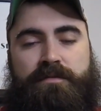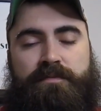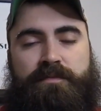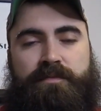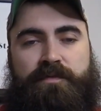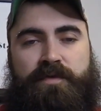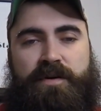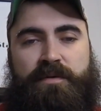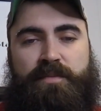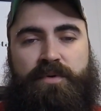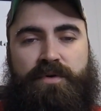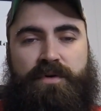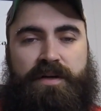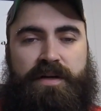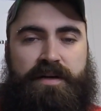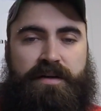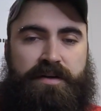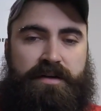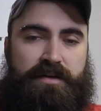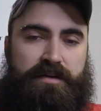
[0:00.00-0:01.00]
before I pull it
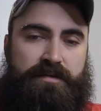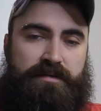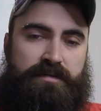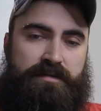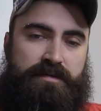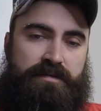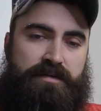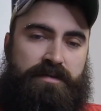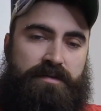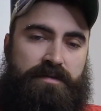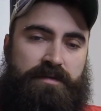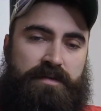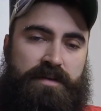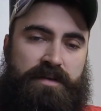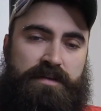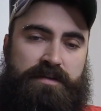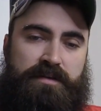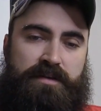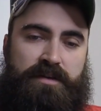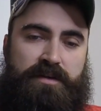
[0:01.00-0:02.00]
out here, so
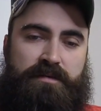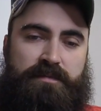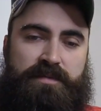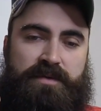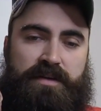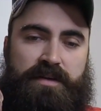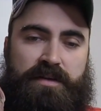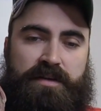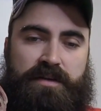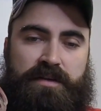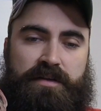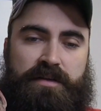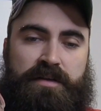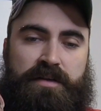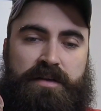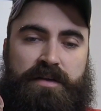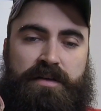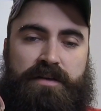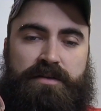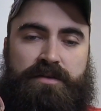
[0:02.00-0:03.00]
this comes in
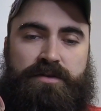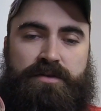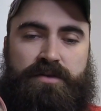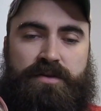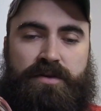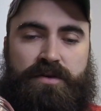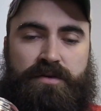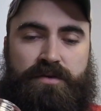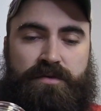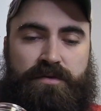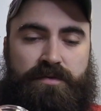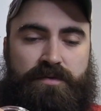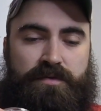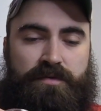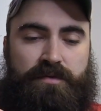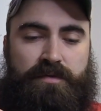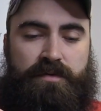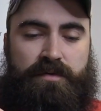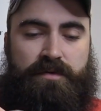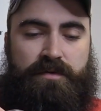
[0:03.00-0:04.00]

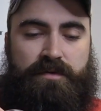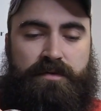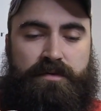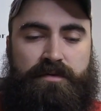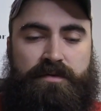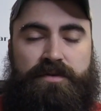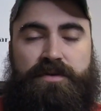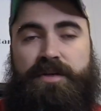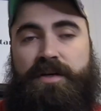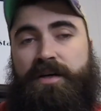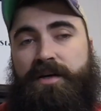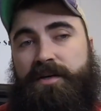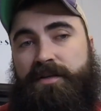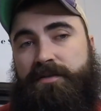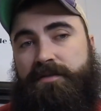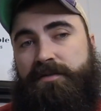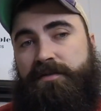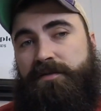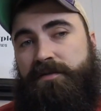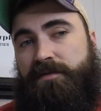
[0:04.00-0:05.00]
2
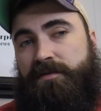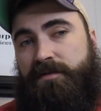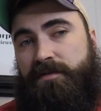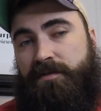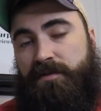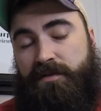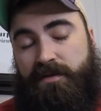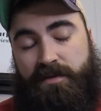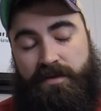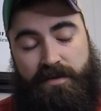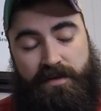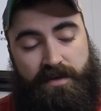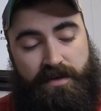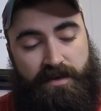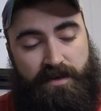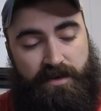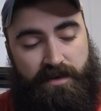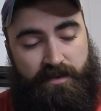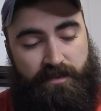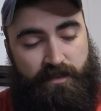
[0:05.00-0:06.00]
nugs
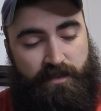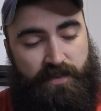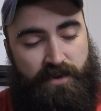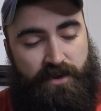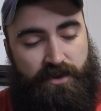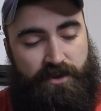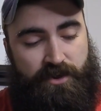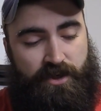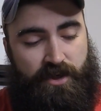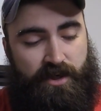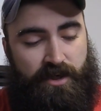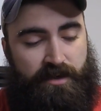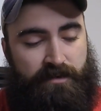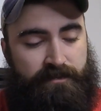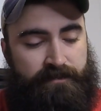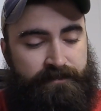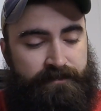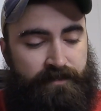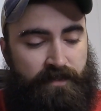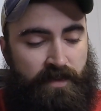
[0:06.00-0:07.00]
per jar,
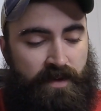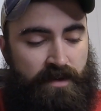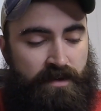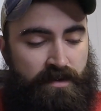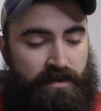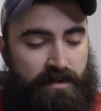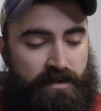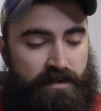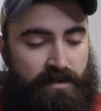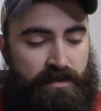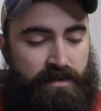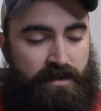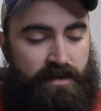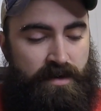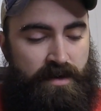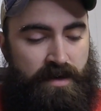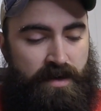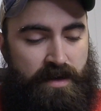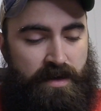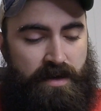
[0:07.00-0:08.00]

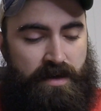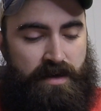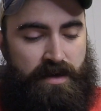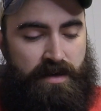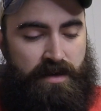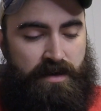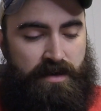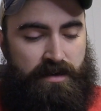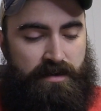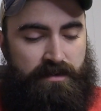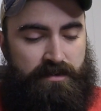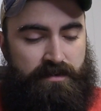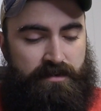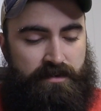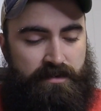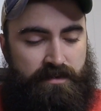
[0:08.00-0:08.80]
and